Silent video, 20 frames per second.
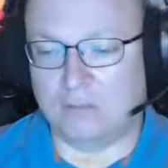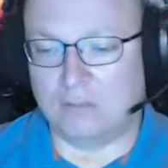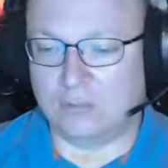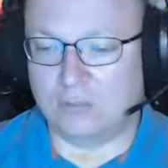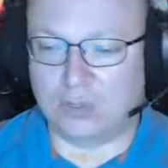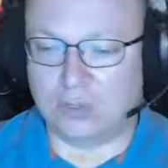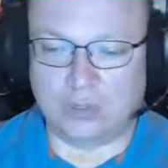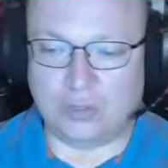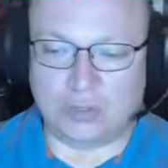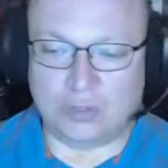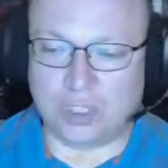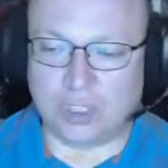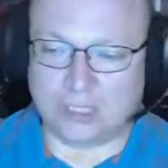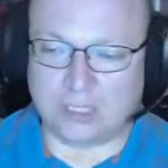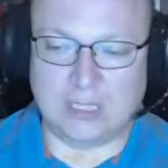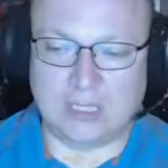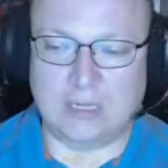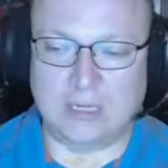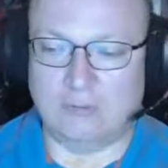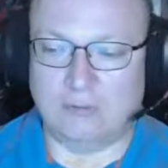just a
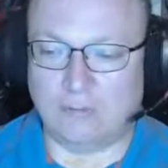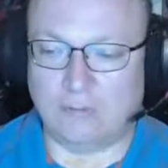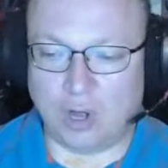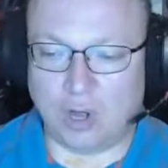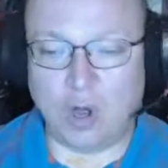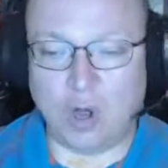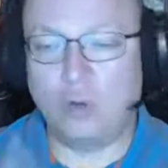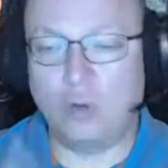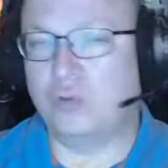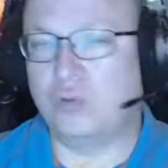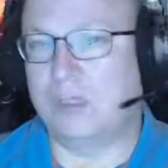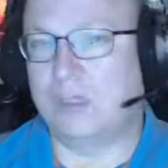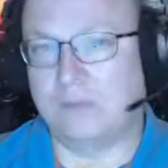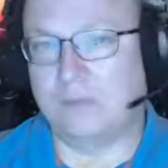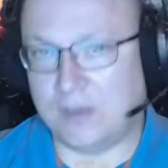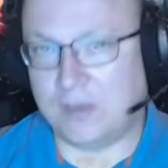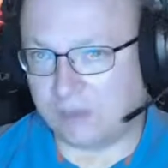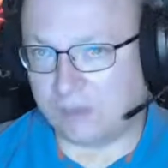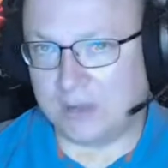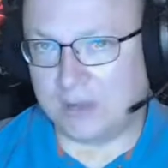host of
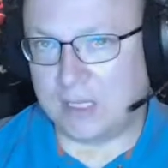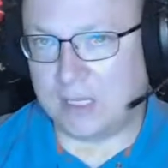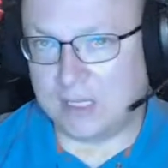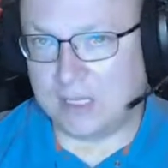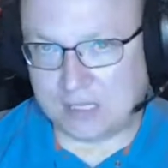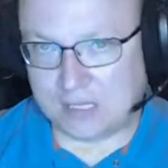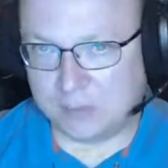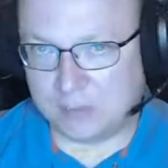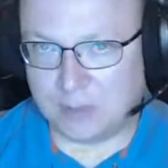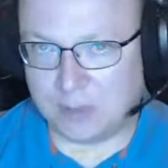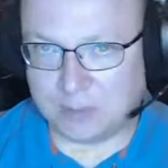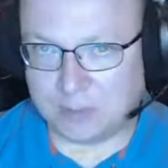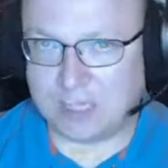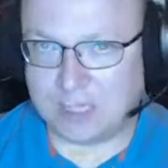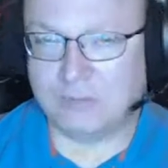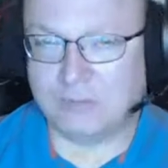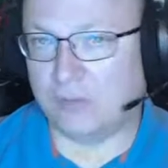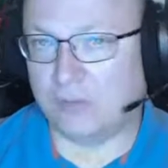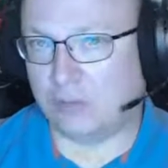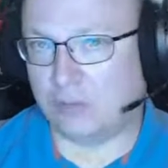different things to be able to
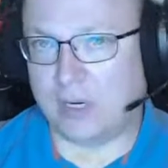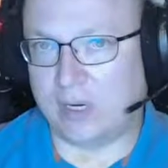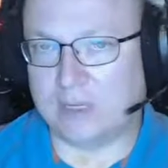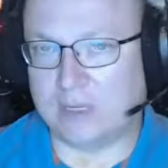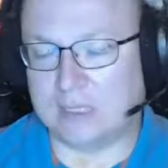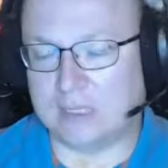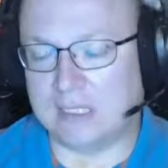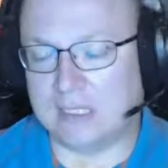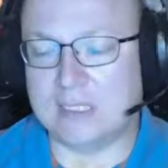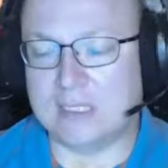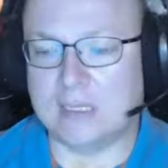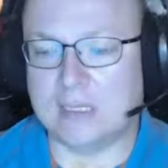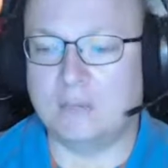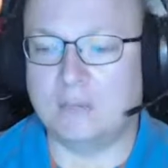infiltrate the system,